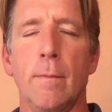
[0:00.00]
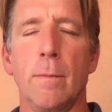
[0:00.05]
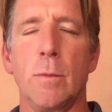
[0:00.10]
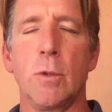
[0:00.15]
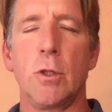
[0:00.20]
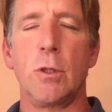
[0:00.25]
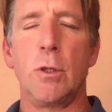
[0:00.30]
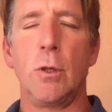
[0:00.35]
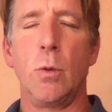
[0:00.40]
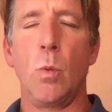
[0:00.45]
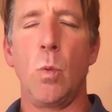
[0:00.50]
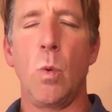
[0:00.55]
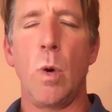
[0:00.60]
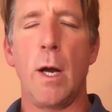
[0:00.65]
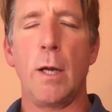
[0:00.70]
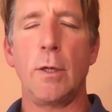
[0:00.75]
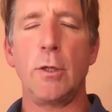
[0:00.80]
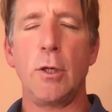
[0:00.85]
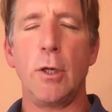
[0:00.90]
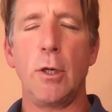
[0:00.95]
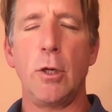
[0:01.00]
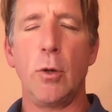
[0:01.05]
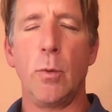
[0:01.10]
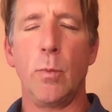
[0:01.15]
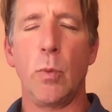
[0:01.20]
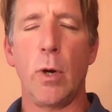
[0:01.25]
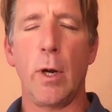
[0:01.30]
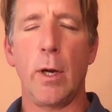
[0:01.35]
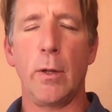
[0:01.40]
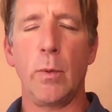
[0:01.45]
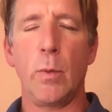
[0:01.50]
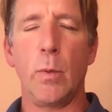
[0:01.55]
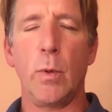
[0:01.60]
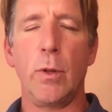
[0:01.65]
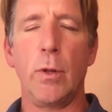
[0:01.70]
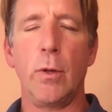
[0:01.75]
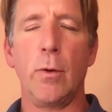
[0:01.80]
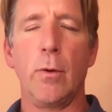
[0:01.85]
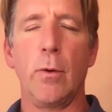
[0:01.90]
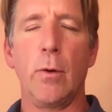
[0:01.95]
Still watching your breath
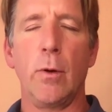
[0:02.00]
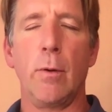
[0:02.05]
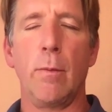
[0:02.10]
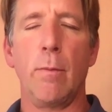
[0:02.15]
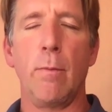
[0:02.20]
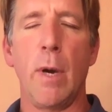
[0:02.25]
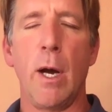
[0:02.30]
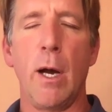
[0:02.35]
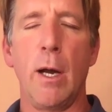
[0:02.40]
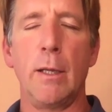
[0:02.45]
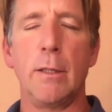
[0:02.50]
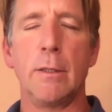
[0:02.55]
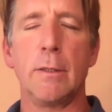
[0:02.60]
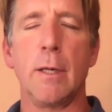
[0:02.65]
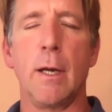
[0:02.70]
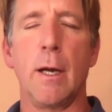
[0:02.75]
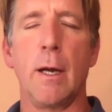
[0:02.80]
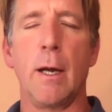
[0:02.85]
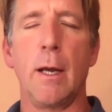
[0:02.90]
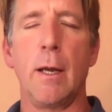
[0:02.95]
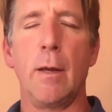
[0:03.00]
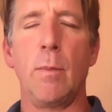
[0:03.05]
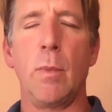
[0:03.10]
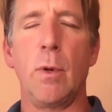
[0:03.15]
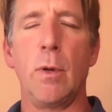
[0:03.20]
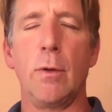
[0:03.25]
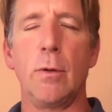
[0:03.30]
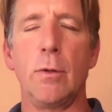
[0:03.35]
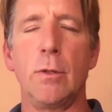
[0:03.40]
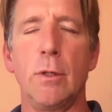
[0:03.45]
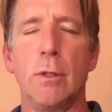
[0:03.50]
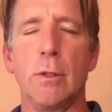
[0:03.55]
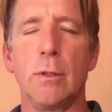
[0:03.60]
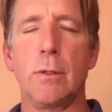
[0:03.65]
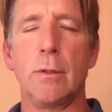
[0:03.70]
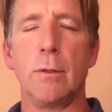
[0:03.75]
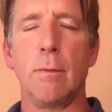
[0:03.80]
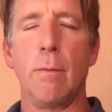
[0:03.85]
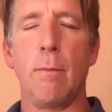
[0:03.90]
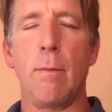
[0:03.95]
with your mind's eye, but you're
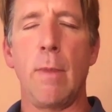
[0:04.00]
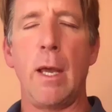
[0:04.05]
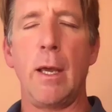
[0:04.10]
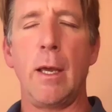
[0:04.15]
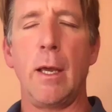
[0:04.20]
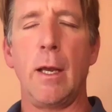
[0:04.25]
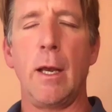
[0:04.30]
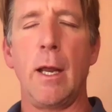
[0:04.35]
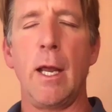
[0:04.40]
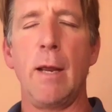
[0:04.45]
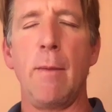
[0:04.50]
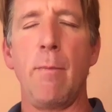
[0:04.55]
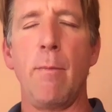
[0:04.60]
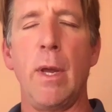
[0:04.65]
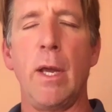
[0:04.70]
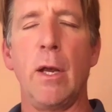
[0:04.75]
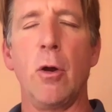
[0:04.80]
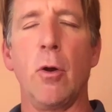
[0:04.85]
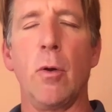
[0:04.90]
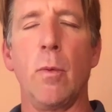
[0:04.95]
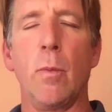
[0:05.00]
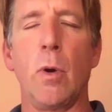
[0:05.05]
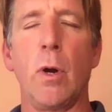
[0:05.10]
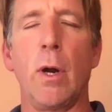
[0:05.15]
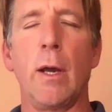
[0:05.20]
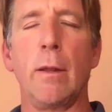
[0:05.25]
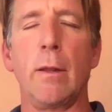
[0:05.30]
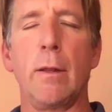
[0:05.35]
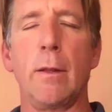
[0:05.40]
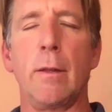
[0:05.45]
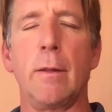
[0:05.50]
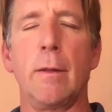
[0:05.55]
just making a bigger breath.